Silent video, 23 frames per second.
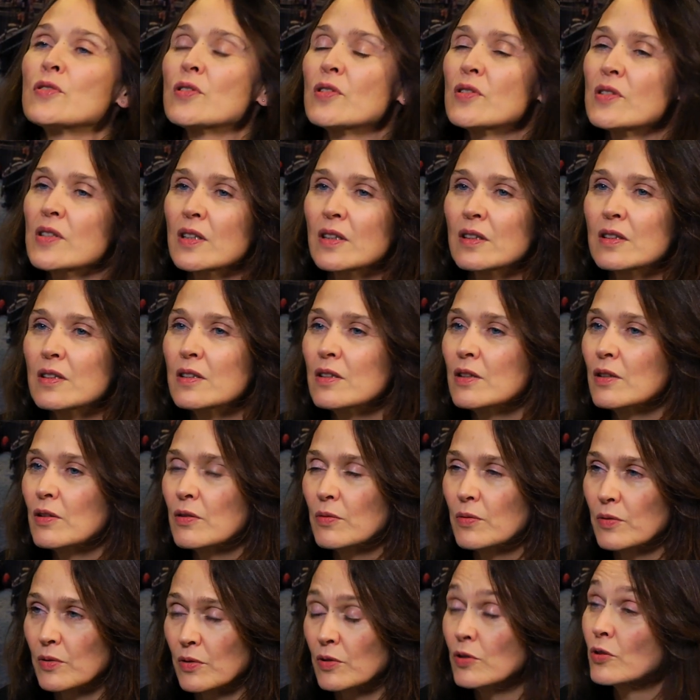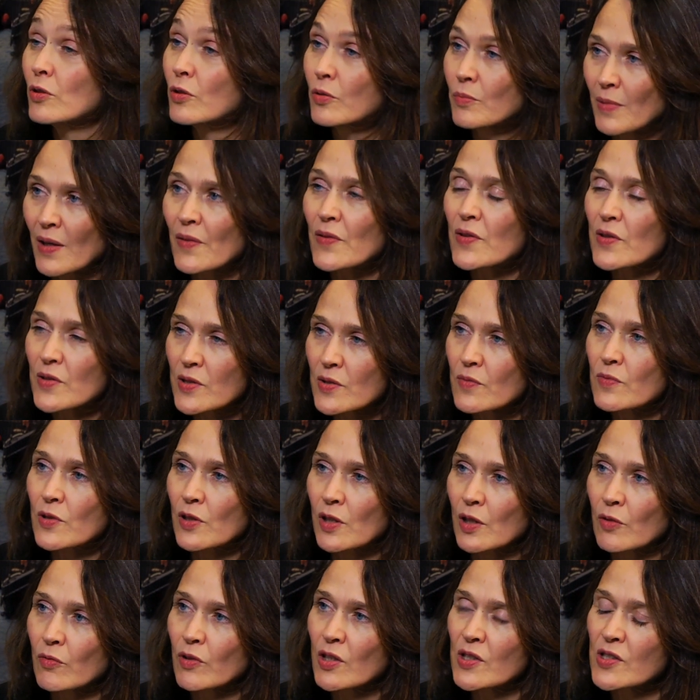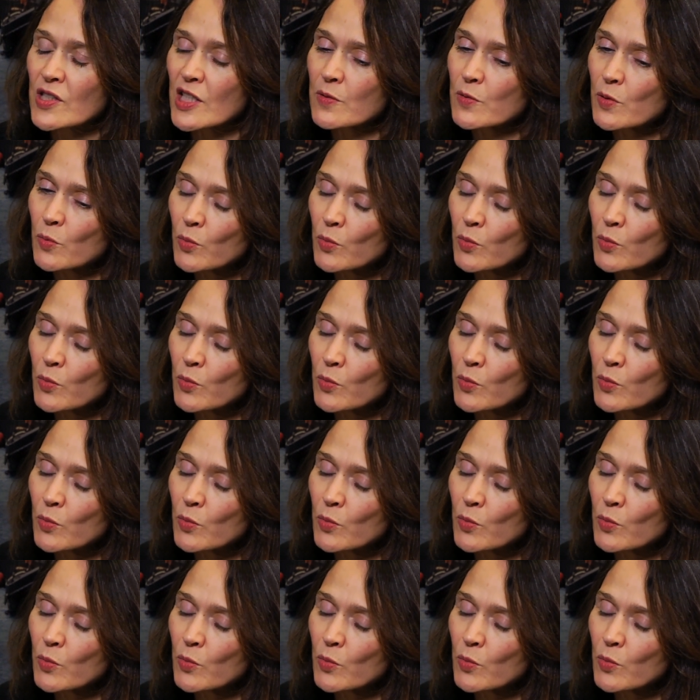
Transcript: using new methods of doing research.